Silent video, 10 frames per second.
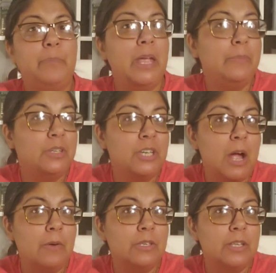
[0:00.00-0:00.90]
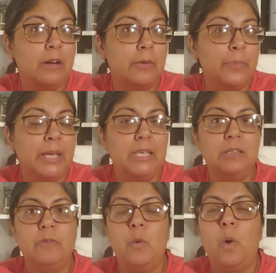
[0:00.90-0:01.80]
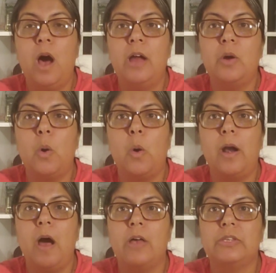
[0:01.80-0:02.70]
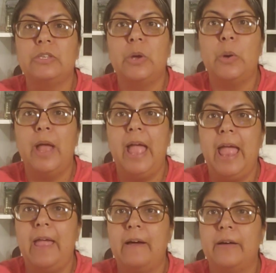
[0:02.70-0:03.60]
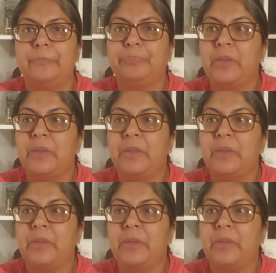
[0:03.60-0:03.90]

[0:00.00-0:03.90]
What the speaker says: baby shower centerpiece if you want, or also a